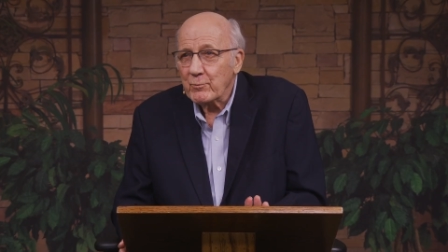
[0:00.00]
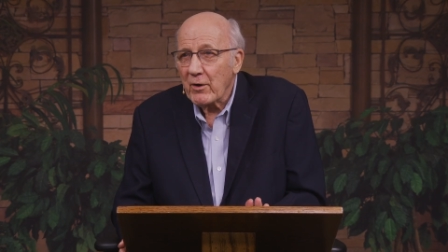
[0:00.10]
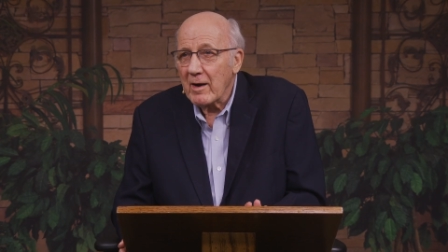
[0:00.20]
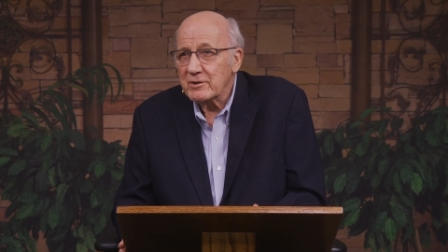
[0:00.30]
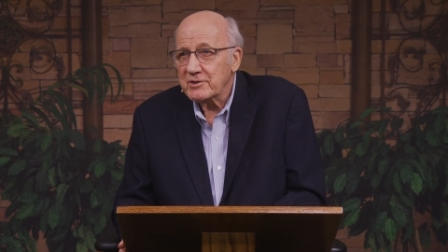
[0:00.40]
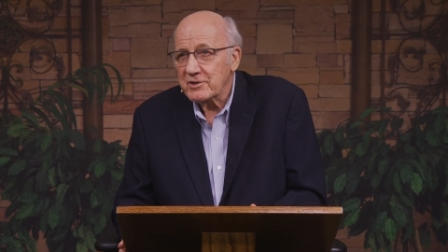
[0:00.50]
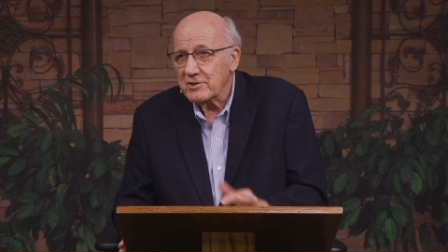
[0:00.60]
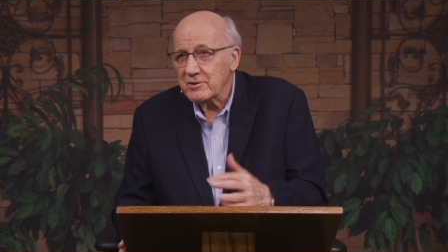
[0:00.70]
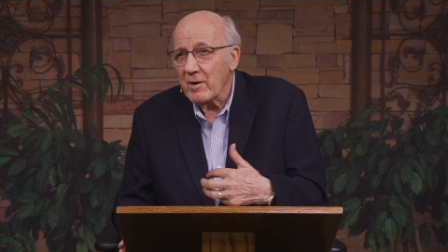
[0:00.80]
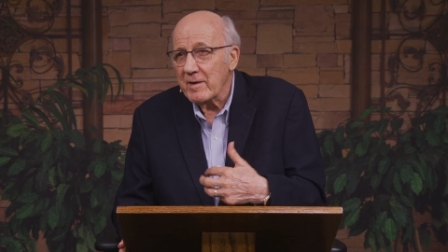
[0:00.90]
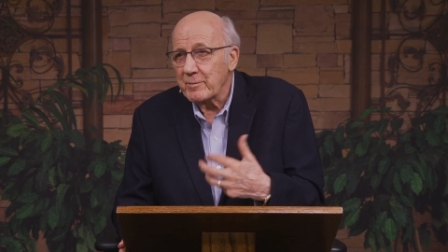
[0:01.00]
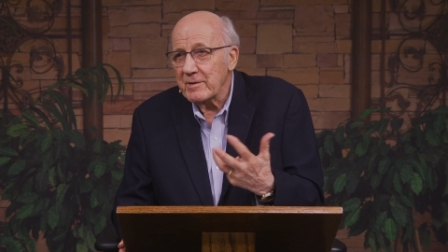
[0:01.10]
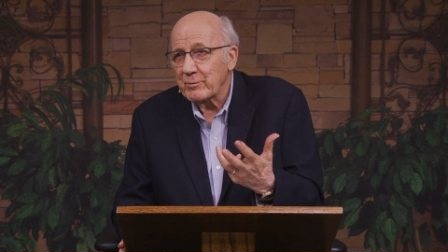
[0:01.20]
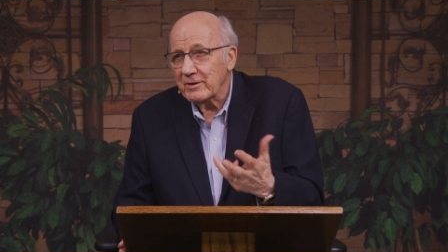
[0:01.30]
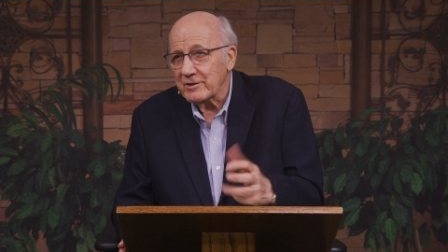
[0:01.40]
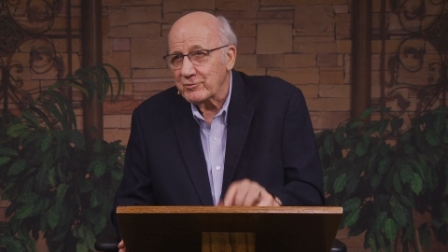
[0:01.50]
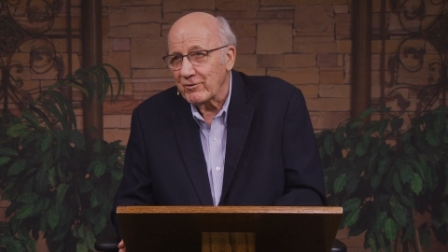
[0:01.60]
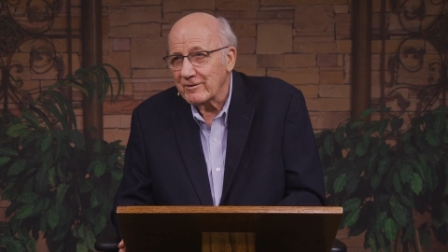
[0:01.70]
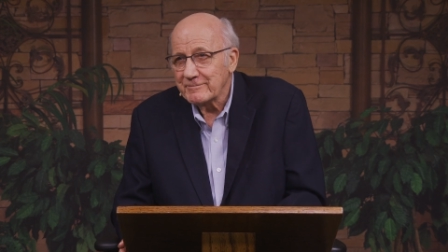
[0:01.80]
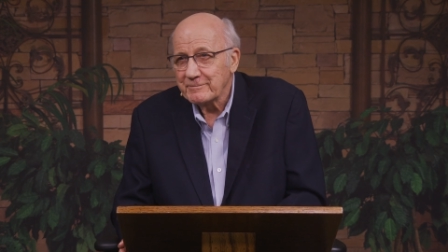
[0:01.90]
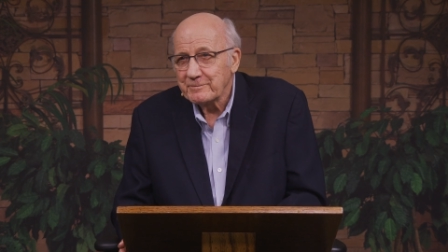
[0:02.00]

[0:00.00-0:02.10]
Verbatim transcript: certain promises to my people Israel.